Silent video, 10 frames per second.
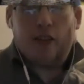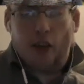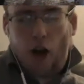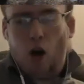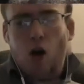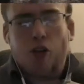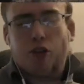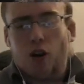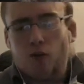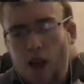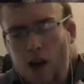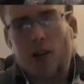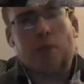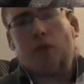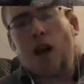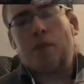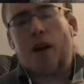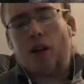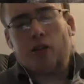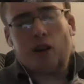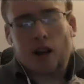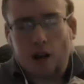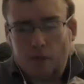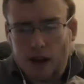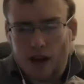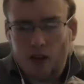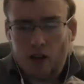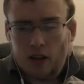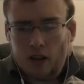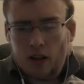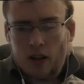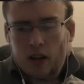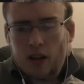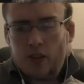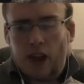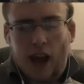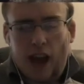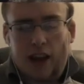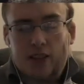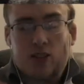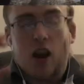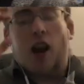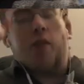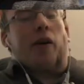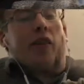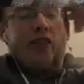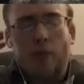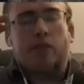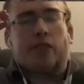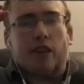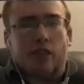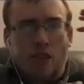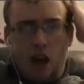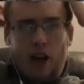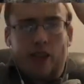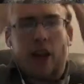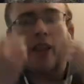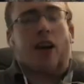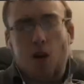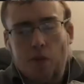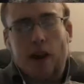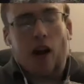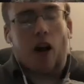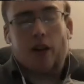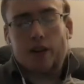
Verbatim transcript: They also, now that Black Panther has come out, they add a shot of him digitizing his helmet on.